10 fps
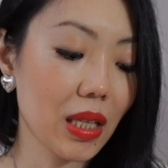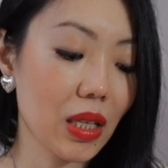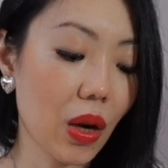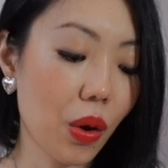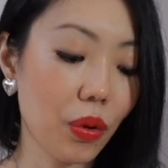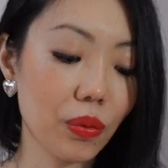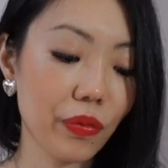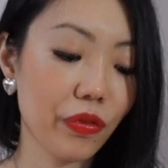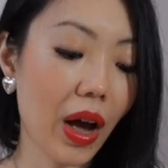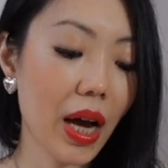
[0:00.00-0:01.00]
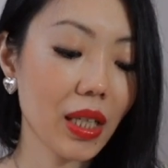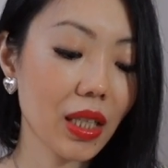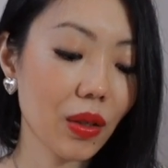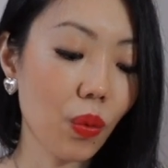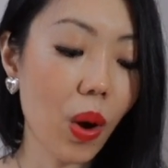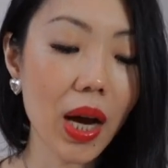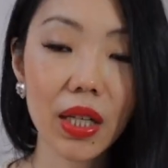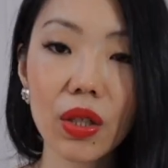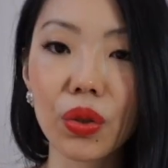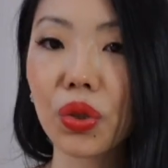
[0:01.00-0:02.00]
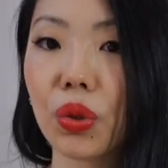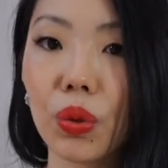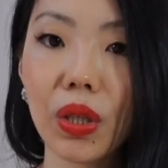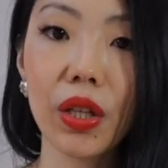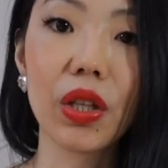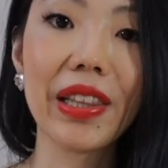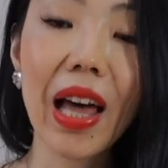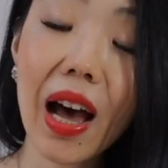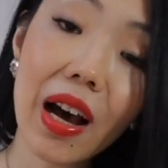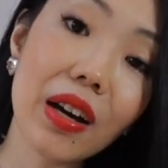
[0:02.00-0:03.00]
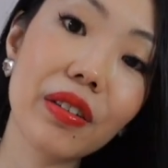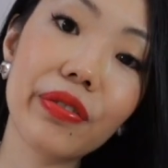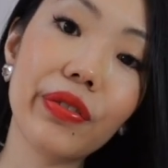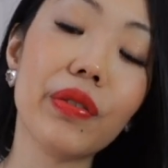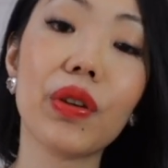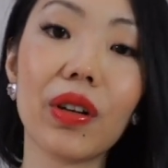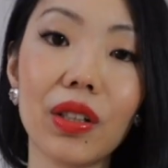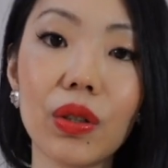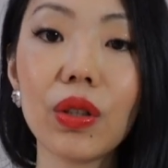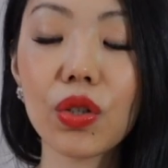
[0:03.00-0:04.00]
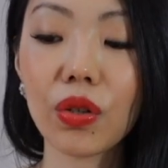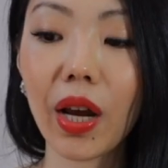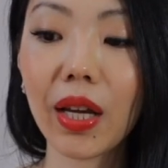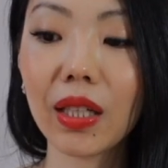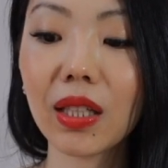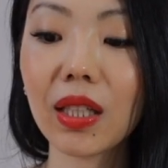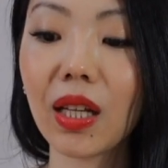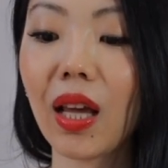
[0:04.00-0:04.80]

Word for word: So find one or two that you love if you're into the trend.